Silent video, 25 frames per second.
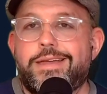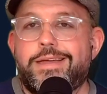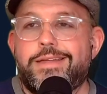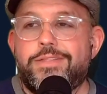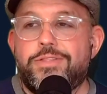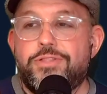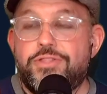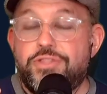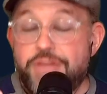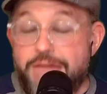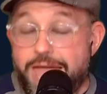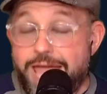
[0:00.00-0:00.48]

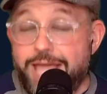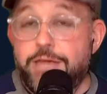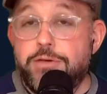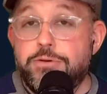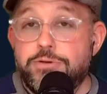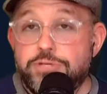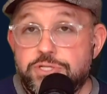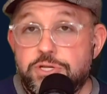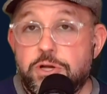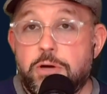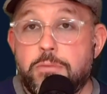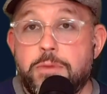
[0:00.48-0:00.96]
Thank you
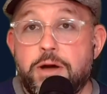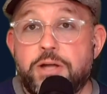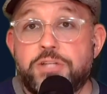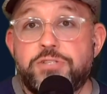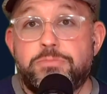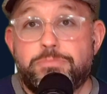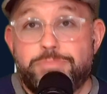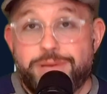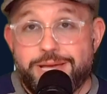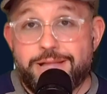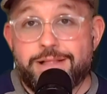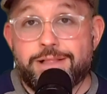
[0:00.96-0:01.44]
so
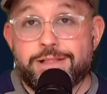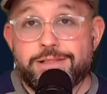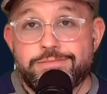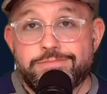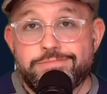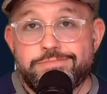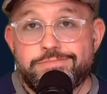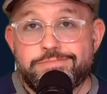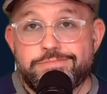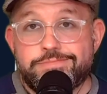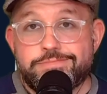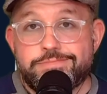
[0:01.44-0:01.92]
much, Bill.
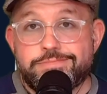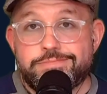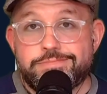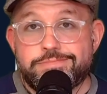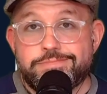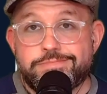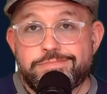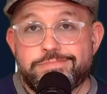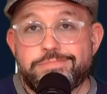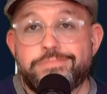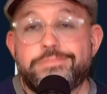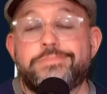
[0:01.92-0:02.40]

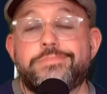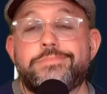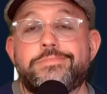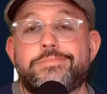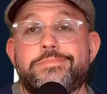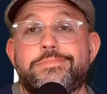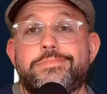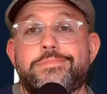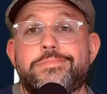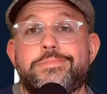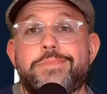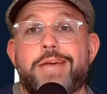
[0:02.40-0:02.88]

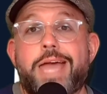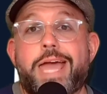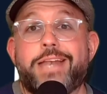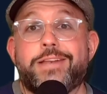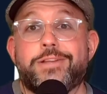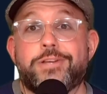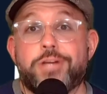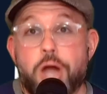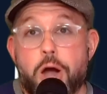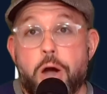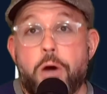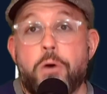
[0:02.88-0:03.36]

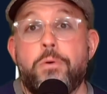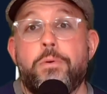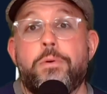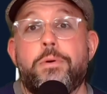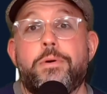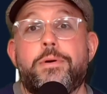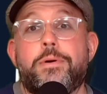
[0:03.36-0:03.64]
And go